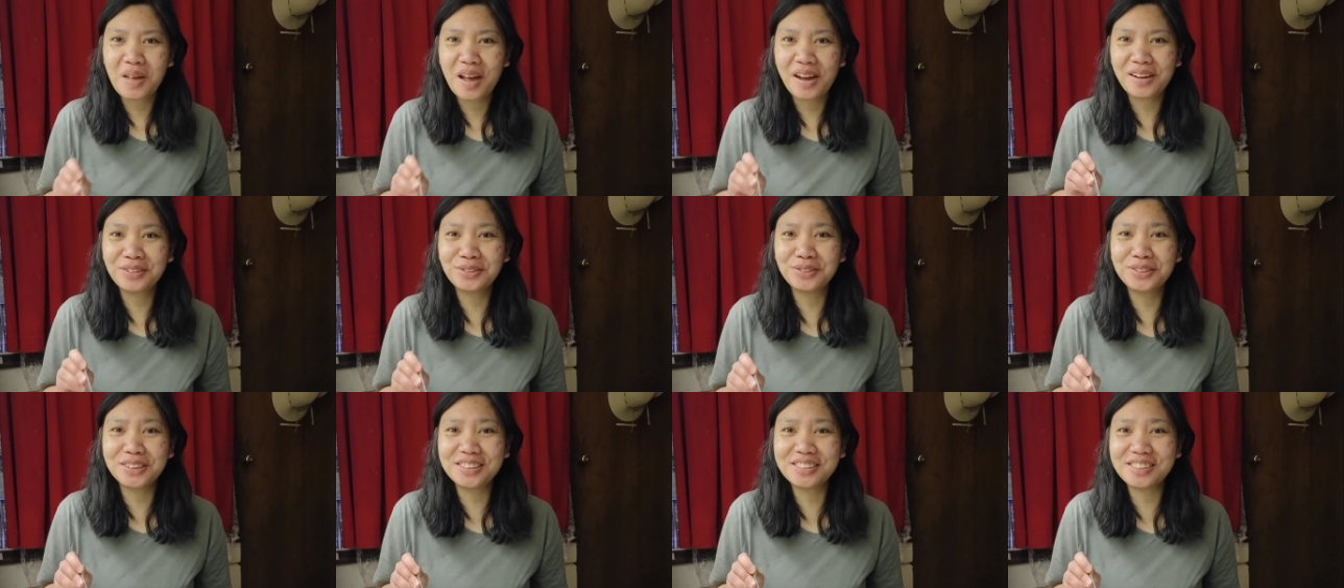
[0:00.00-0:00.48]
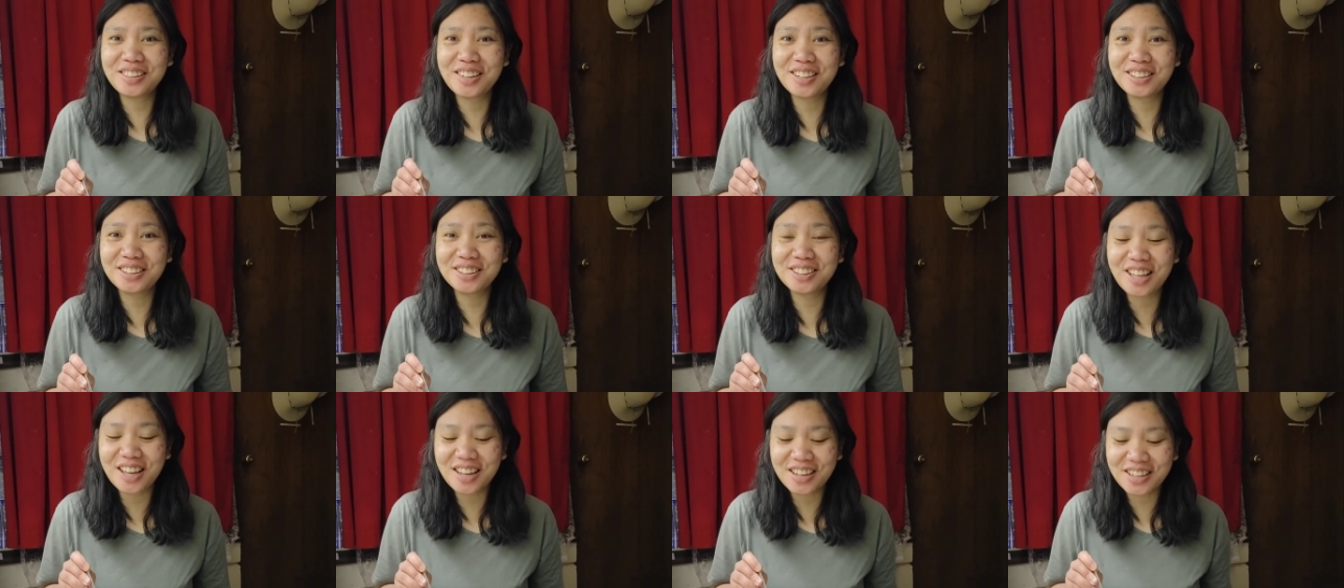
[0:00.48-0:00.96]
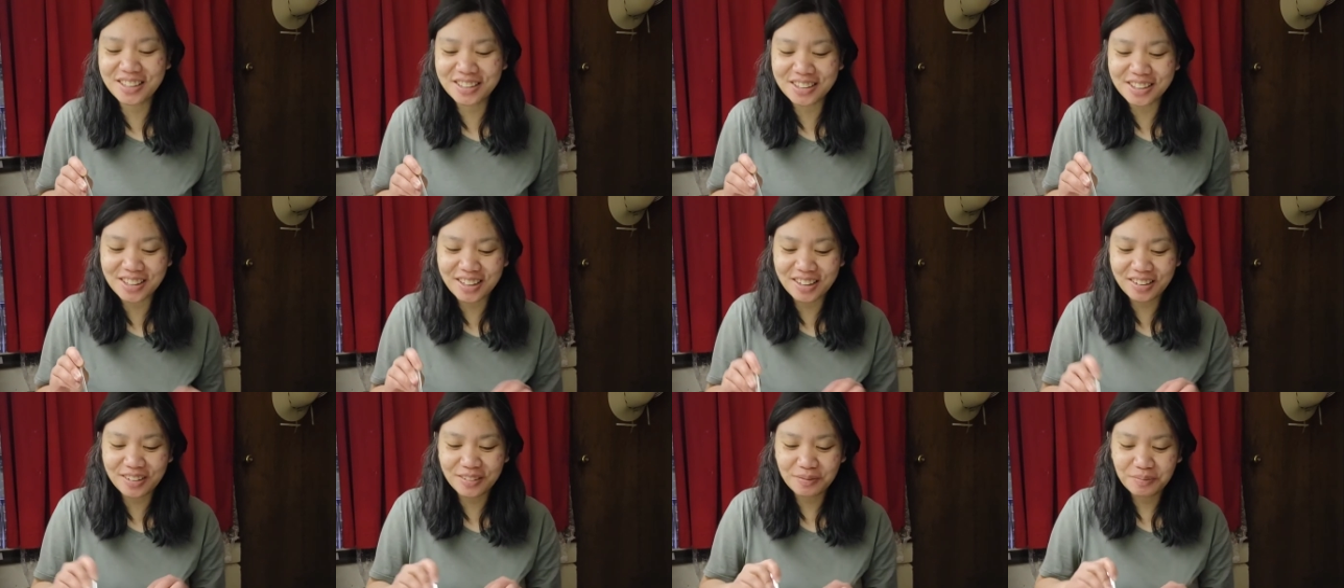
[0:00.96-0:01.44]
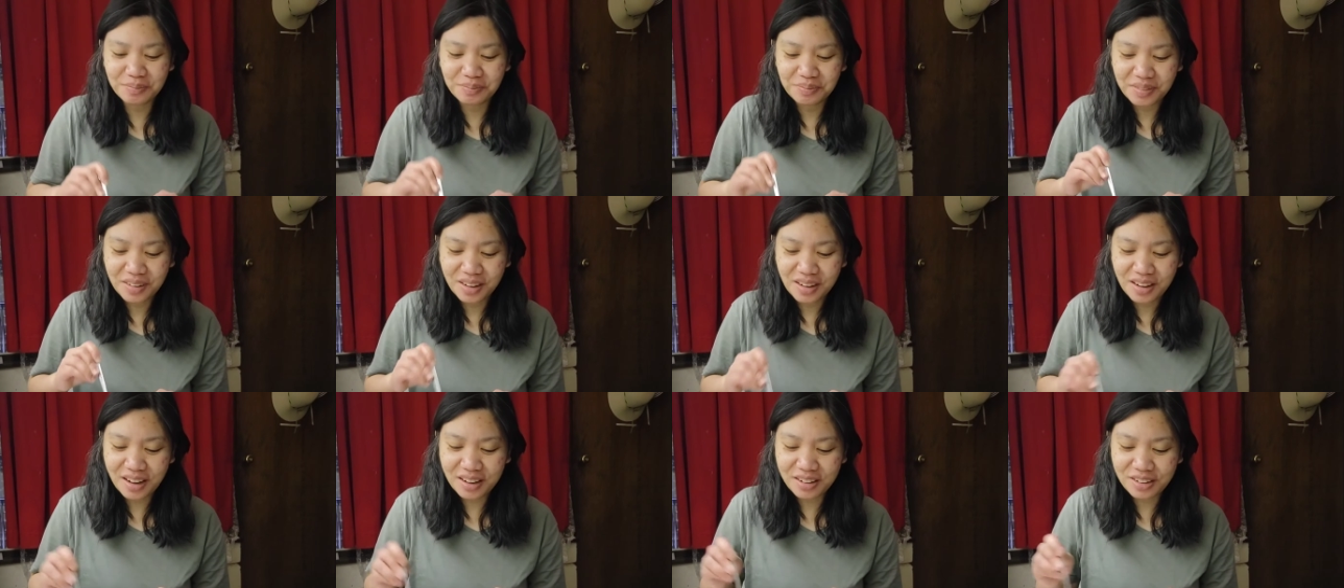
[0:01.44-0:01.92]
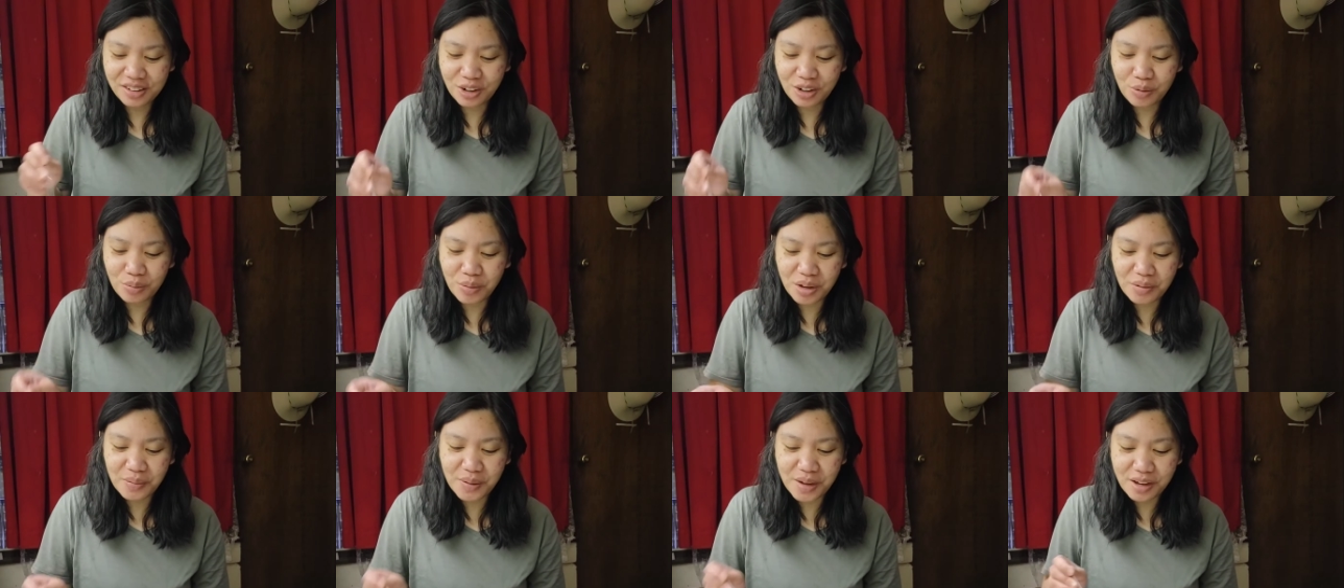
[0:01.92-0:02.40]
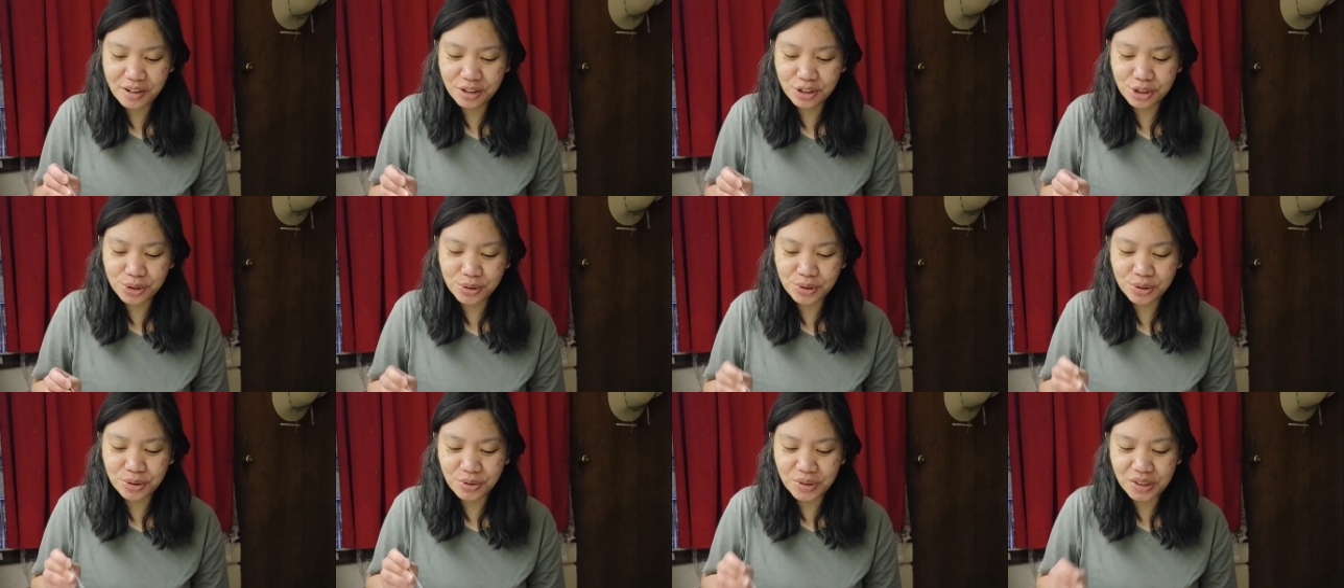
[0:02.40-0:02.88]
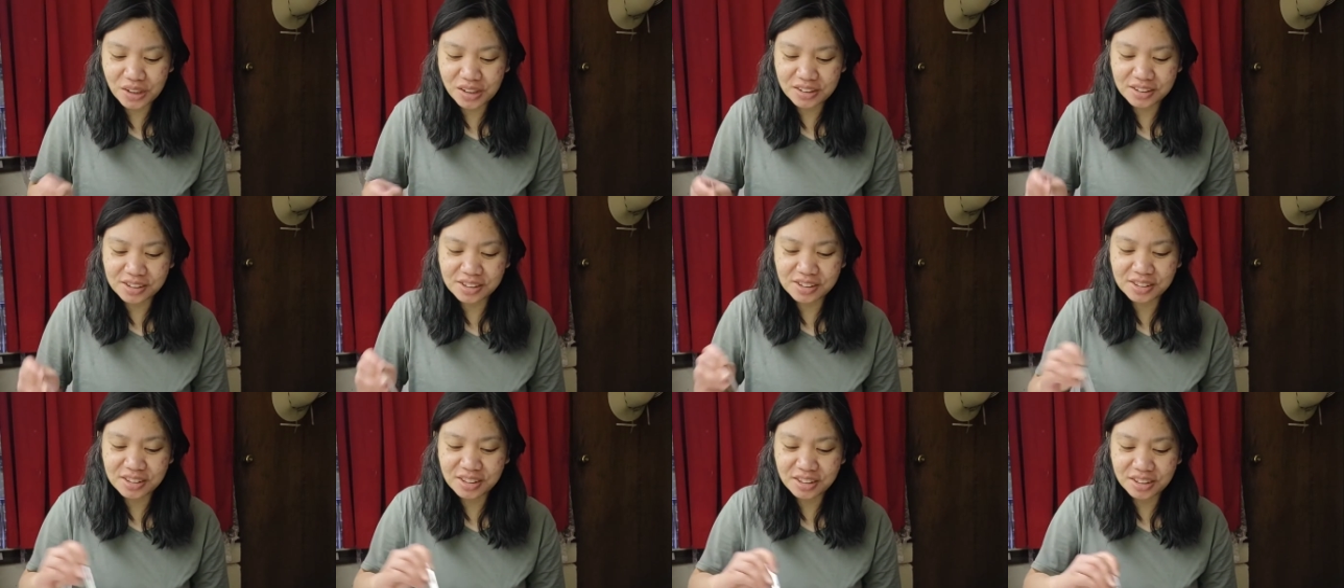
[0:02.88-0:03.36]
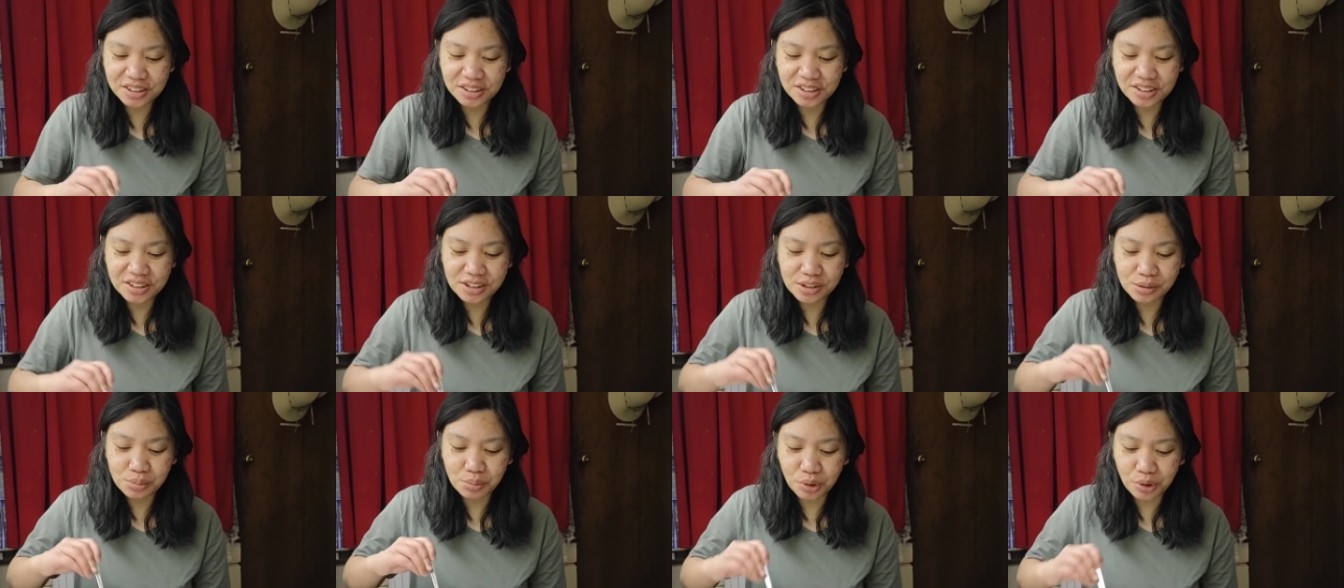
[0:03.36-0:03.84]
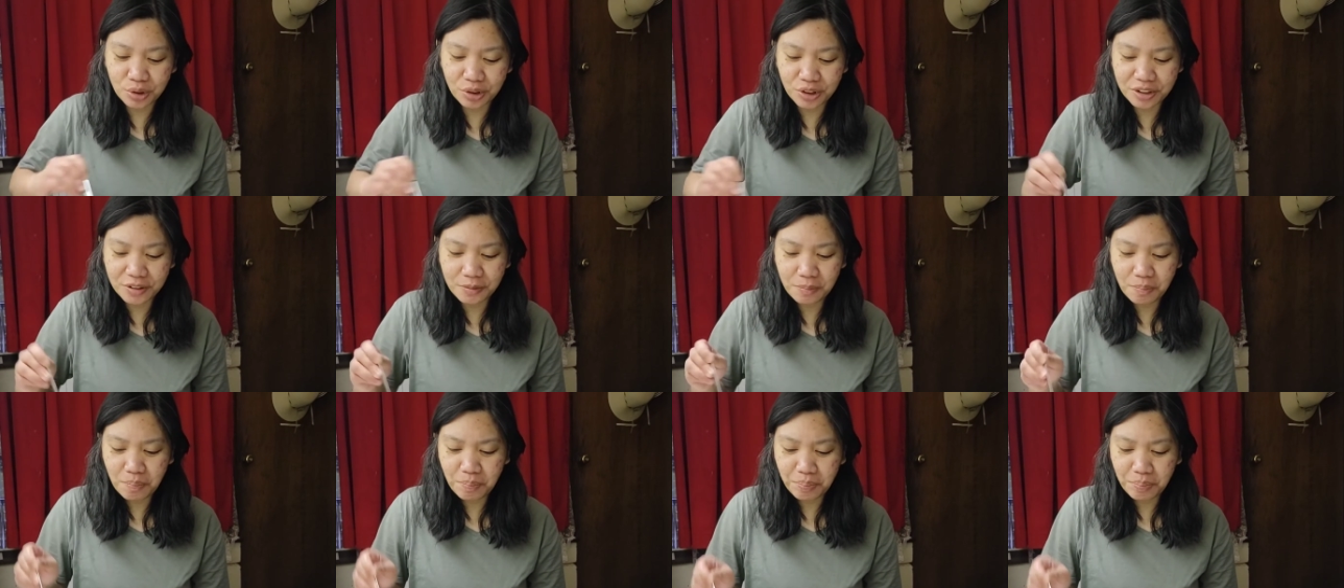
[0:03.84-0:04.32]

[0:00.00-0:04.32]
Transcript: I couldn't taste anything. I don't know, maybe I should really stir this more.